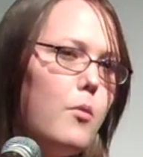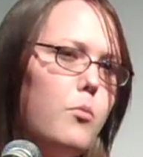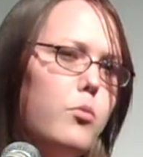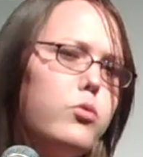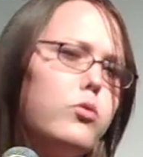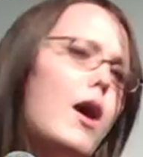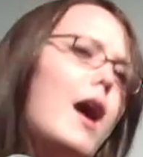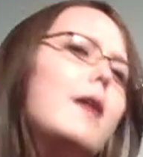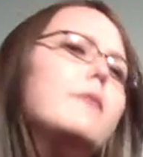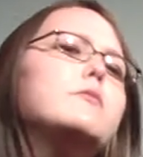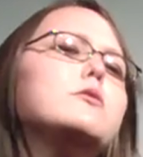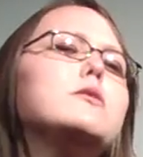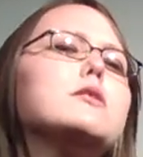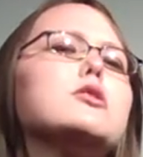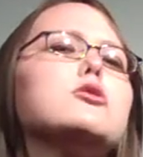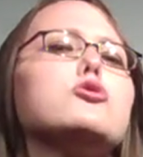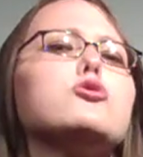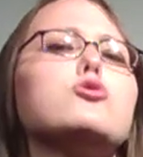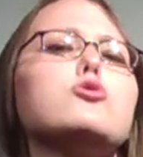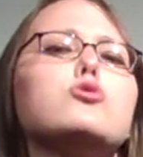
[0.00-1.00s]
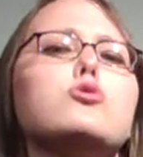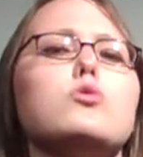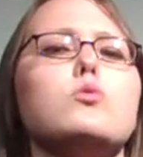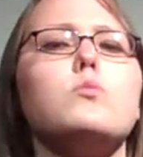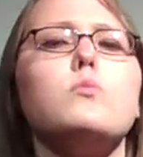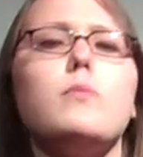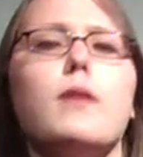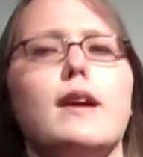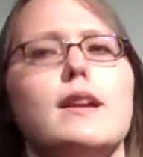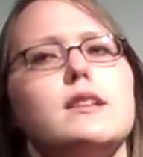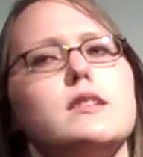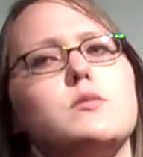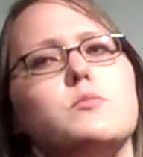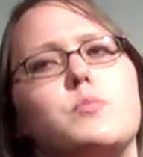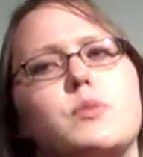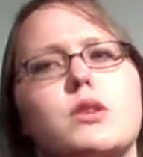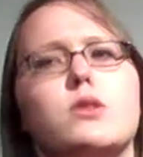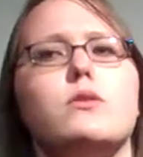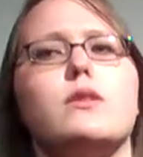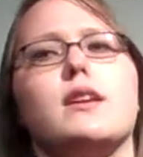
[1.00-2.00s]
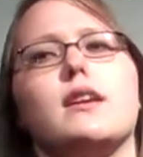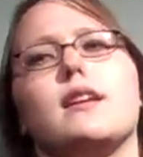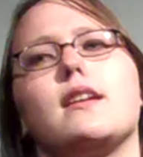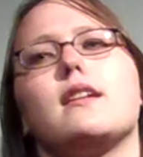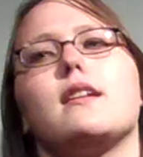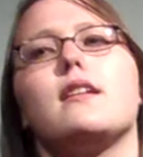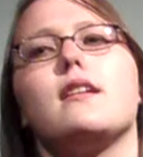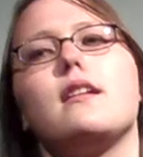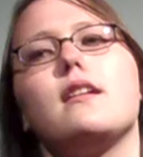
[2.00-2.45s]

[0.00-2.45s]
primed to consumed by his beauty